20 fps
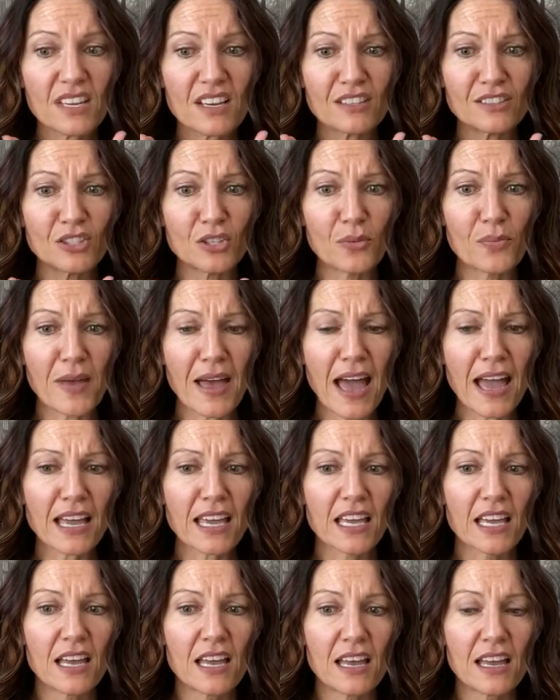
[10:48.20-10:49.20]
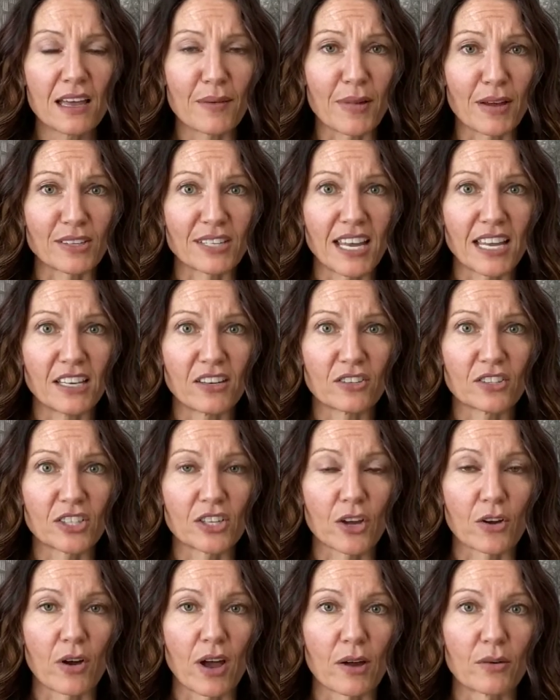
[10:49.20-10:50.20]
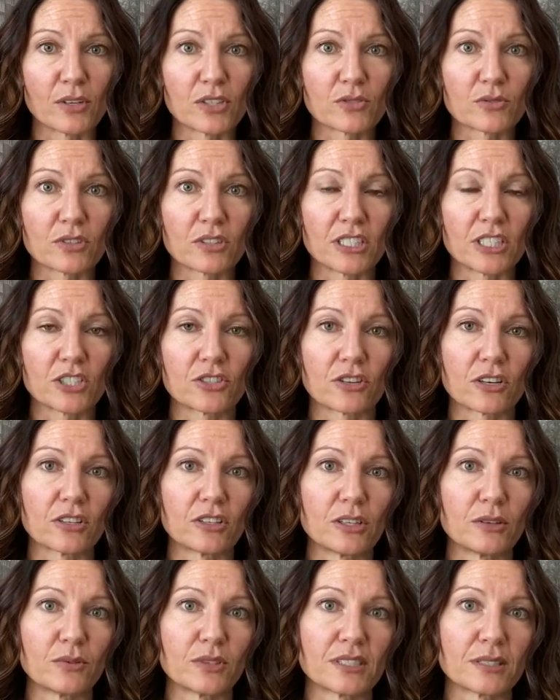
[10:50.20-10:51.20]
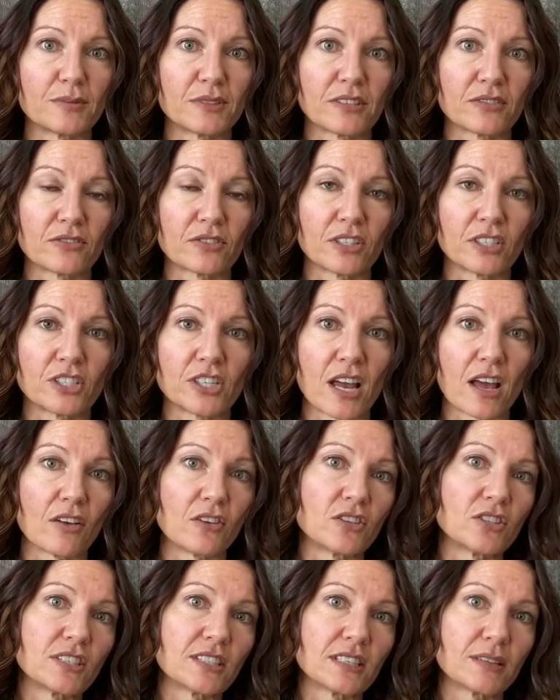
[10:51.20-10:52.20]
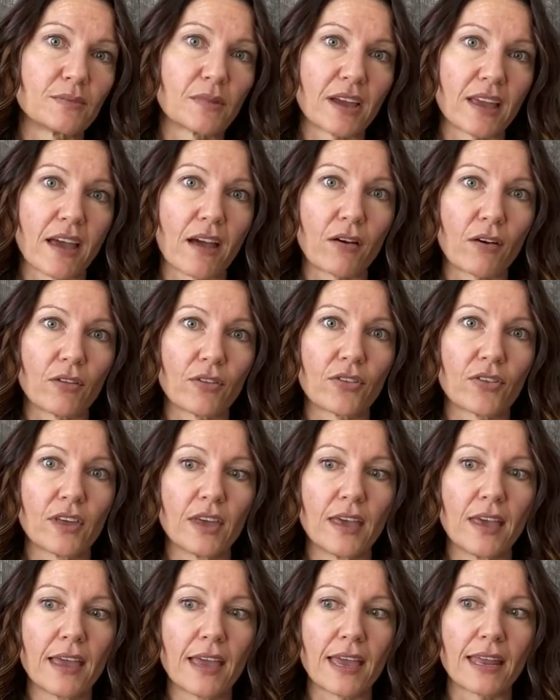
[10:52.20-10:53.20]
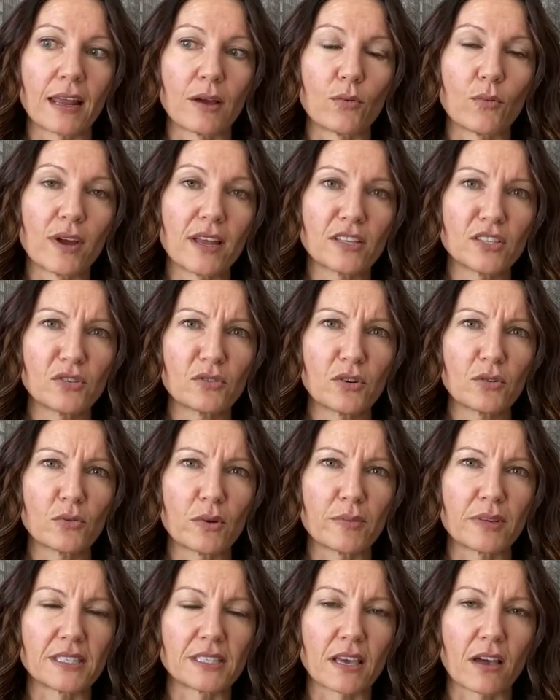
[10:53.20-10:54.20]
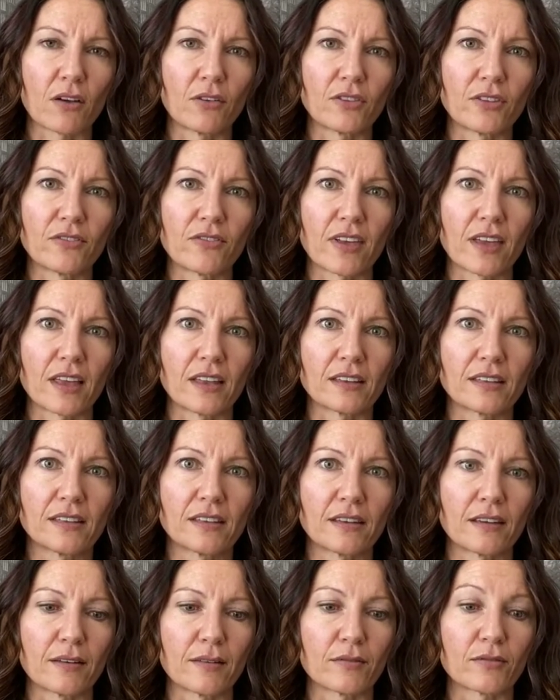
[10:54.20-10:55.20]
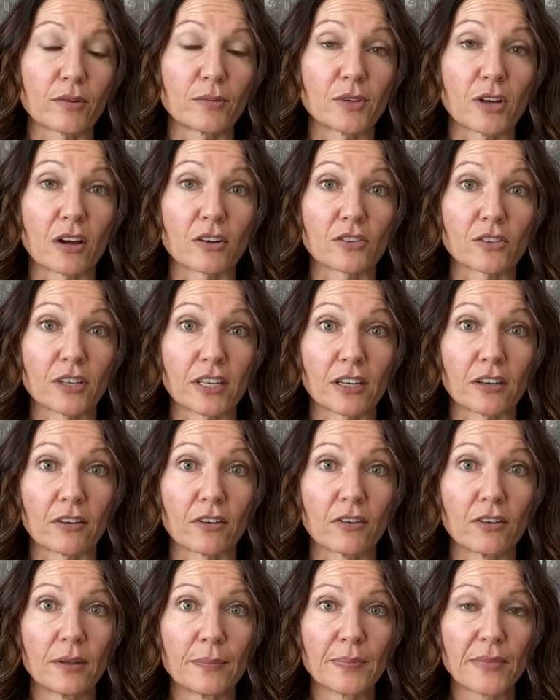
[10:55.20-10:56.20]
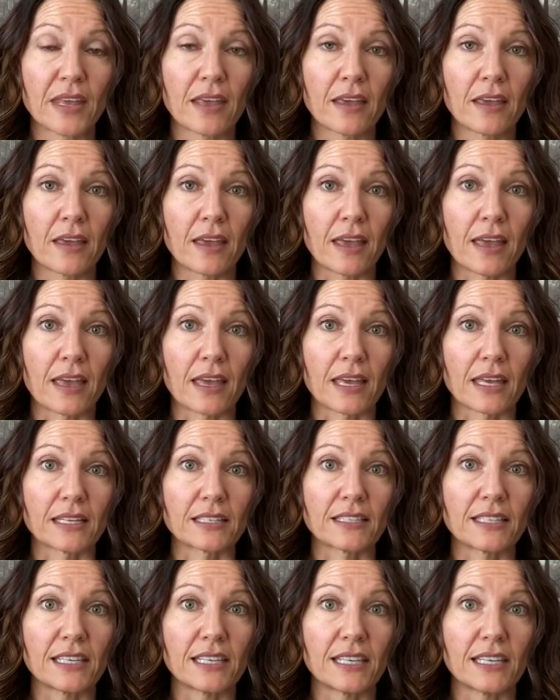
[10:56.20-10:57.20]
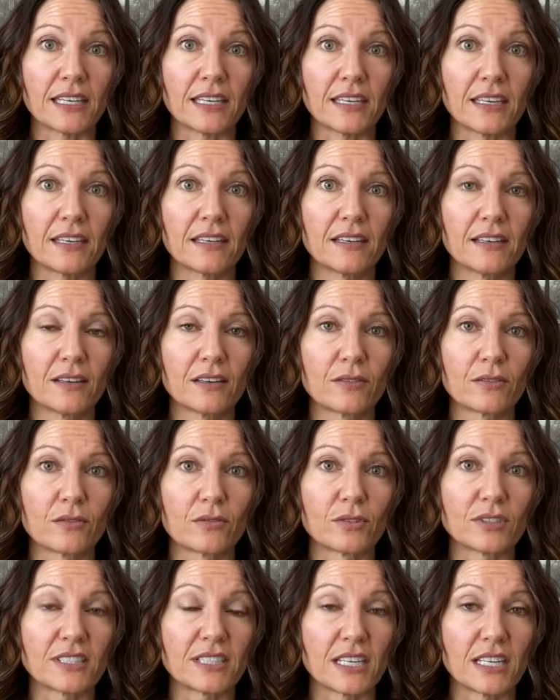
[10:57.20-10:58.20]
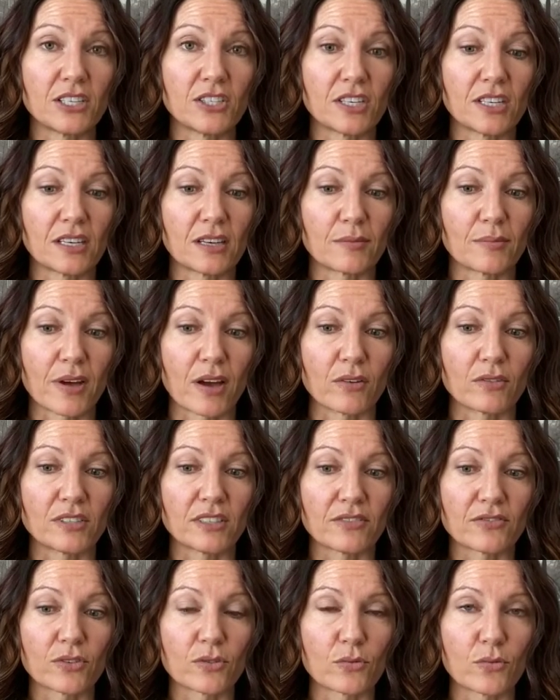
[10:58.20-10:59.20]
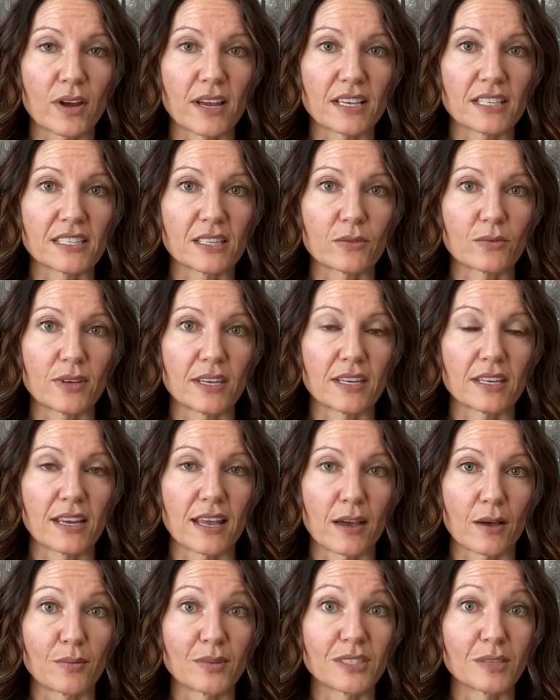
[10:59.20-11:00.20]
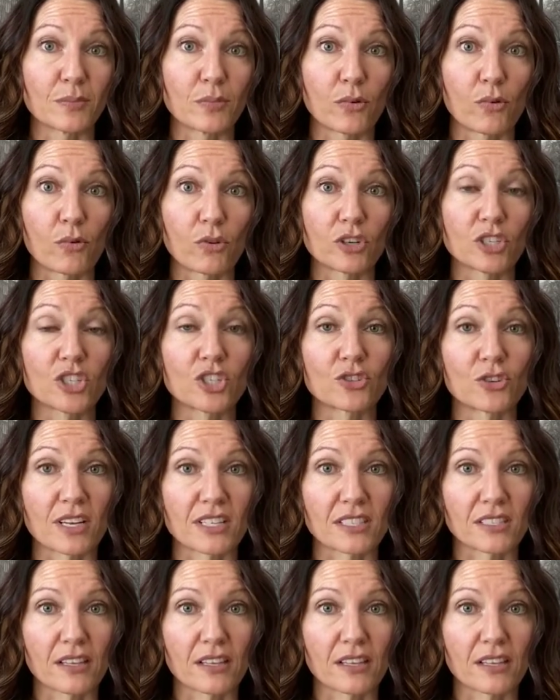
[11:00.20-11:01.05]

So back about ten years ago, I was really struggling with some different challenges in my health, and I went to a women's health event um, from Doctor Hill, and he was teaching about different ways that we can help support stress